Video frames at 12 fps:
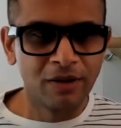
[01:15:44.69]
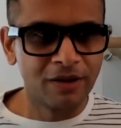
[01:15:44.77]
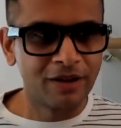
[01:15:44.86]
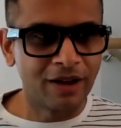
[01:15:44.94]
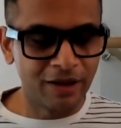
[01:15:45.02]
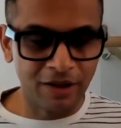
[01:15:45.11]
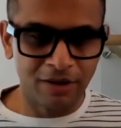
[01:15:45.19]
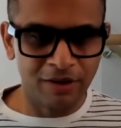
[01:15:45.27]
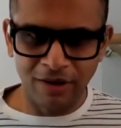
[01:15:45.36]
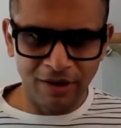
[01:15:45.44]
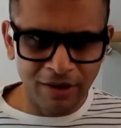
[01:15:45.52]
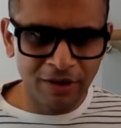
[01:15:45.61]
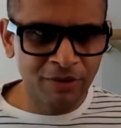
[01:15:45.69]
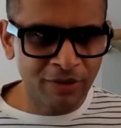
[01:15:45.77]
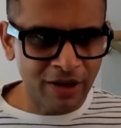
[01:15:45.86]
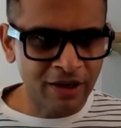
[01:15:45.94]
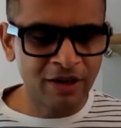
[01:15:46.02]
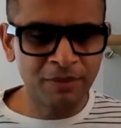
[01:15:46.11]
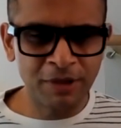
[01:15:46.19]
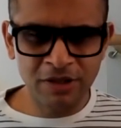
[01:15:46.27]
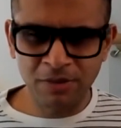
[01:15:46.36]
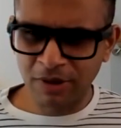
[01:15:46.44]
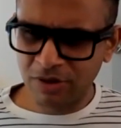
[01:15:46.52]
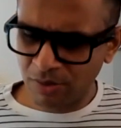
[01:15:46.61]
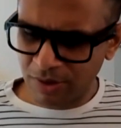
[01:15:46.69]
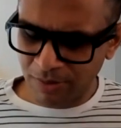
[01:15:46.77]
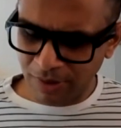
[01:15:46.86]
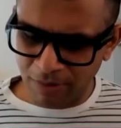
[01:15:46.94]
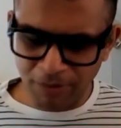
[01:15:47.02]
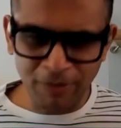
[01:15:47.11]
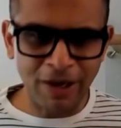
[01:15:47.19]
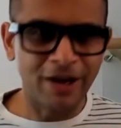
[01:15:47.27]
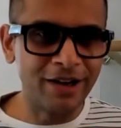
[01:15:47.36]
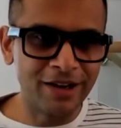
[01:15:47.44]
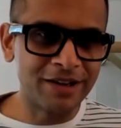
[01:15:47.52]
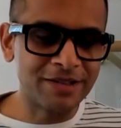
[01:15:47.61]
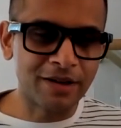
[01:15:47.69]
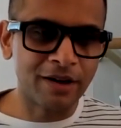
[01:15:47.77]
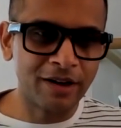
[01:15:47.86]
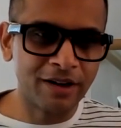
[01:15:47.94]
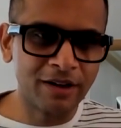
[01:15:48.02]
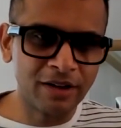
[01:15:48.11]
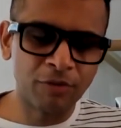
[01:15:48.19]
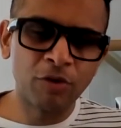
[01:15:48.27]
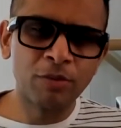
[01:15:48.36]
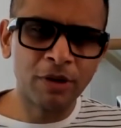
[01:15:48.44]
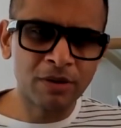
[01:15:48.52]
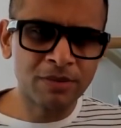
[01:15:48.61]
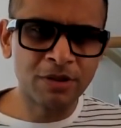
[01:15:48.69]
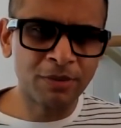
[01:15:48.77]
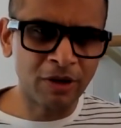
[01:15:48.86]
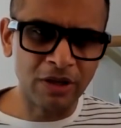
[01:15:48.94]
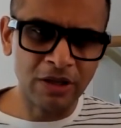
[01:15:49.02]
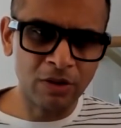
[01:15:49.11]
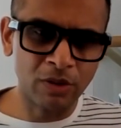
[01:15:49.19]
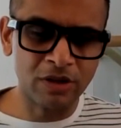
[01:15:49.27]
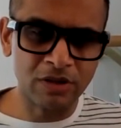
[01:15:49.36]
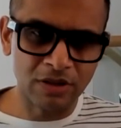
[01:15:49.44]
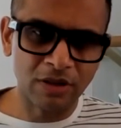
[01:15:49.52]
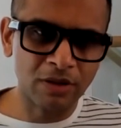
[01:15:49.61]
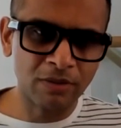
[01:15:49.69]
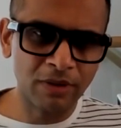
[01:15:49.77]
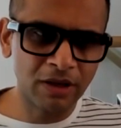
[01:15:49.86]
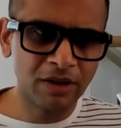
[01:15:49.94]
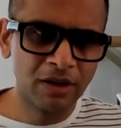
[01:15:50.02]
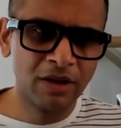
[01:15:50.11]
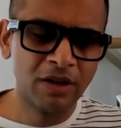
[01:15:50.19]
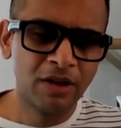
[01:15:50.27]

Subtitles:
Yeah, academia is about so much about my idea is right, and therefore it becomes about ego in a certain way.